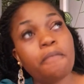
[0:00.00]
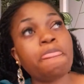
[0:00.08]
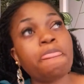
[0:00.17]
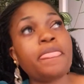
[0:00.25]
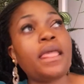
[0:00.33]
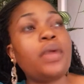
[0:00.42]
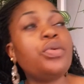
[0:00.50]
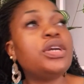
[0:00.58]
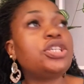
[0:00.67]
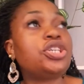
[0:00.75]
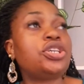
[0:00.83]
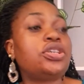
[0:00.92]

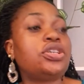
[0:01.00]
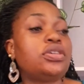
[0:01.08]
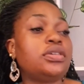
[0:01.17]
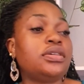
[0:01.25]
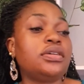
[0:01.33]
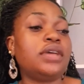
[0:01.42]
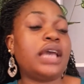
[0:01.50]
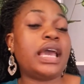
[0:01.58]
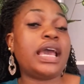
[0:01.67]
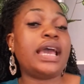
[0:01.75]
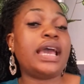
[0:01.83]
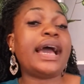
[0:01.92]
which
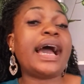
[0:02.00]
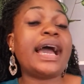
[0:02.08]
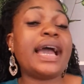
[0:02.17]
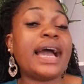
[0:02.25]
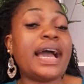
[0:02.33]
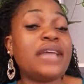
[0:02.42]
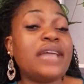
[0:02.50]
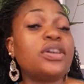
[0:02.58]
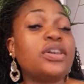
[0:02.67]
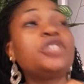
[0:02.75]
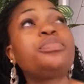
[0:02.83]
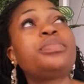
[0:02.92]
I
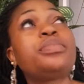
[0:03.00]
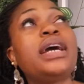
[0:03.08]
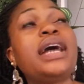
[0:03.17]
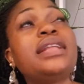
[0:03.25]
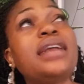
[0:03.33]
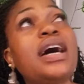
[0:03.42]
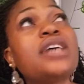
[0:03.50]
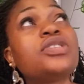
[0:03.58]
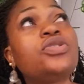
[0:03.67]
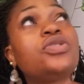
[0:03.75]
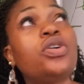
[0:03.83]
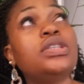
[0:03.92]
just pray and ask
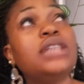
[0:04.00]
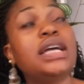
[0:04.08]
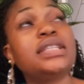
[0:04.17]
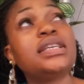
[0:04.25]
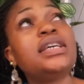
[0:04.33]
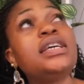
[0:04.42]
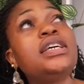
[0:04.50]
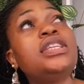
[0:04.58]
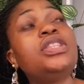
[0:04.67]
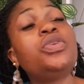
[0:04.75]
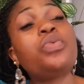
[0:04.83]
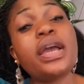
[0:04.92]
God that the
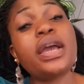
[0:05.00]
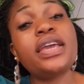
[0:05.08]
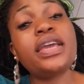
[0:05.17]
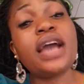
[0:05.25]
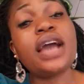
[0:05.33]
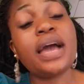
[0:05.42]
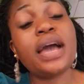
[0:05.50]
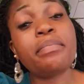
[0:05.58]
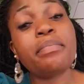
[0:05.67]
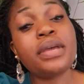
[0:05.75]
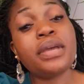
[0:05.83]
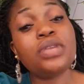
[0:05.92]
way he helped
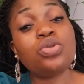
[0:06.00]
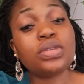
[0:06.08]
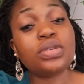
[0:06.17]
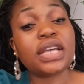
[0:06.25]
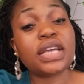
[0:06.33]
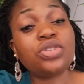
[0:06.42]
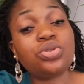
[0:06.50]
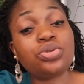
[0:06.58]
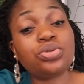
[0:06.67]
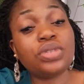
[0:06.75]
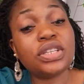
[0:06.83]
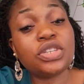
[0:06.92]
me to get through
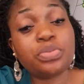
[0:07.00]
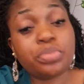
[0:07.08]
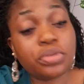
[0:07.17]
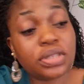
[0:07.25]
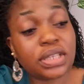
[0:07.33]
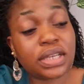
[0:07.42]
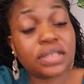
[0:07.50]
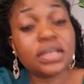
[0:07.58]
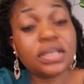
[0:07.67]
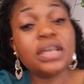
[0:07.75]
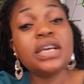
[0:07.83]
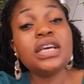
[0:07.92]
this process,
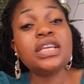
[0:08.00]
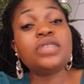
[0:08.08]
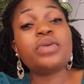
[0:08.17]
the way